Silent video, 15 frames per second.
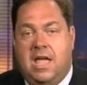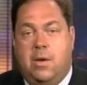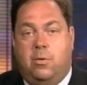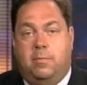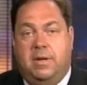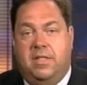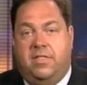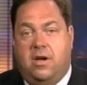it
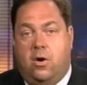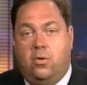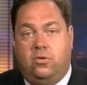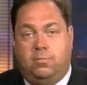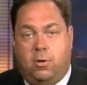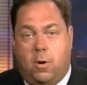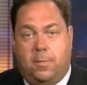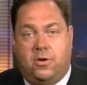would be
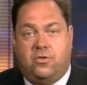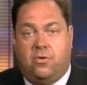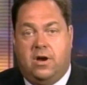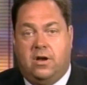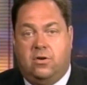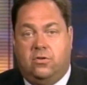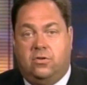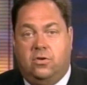those
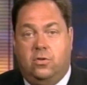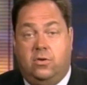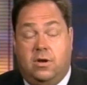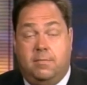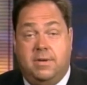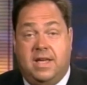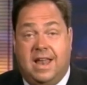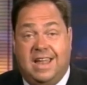perpetrators who
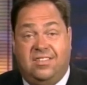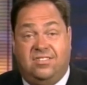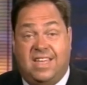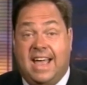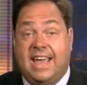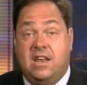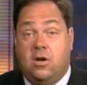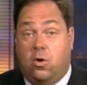commit a
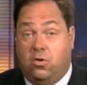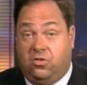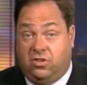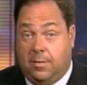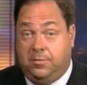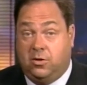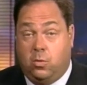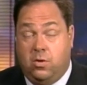second or
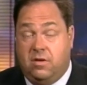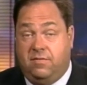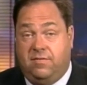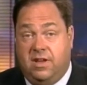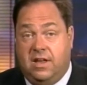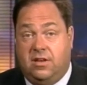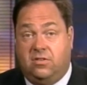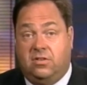subsequent
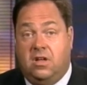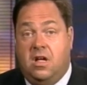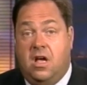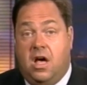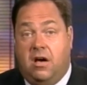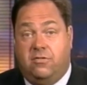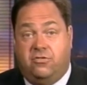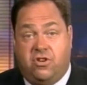offense
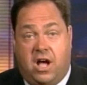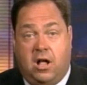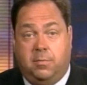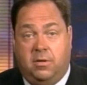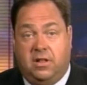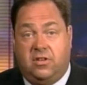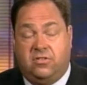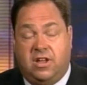of
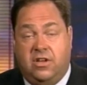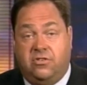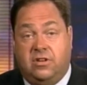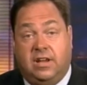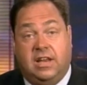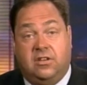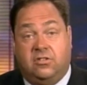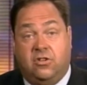child
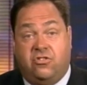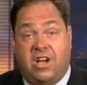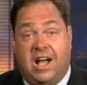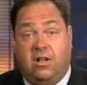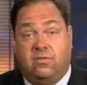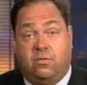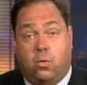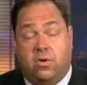molestation against a
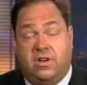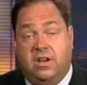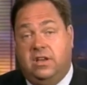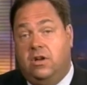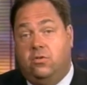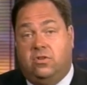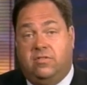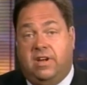child
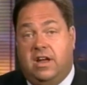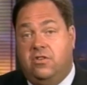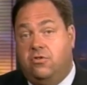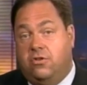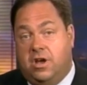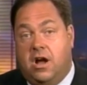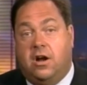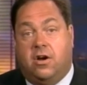14 years of
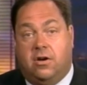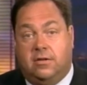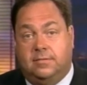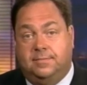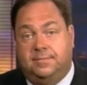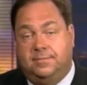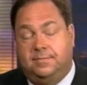age or younger.